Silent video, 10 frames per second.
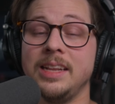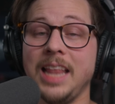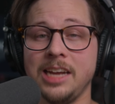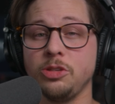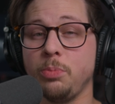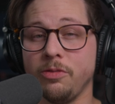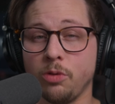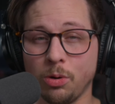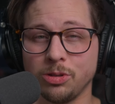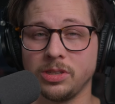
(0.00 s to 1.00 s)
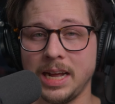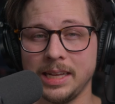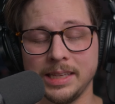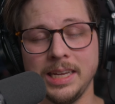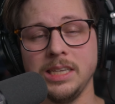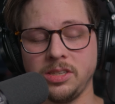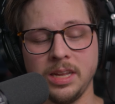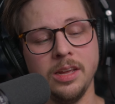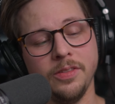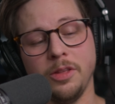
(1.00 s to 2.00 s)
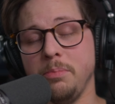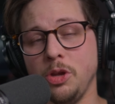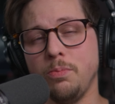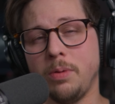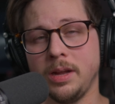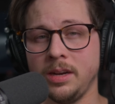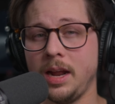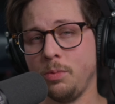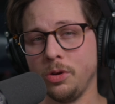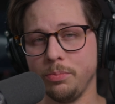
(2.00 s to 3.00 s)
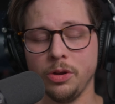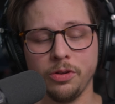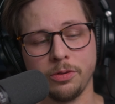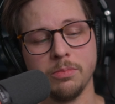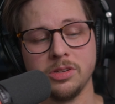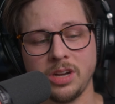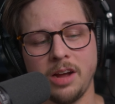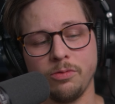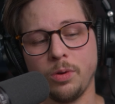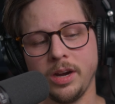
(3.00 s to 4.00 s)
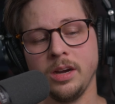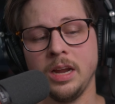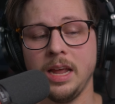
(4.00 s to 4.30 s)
last but of course not least, the mute button. I will mute it from the software.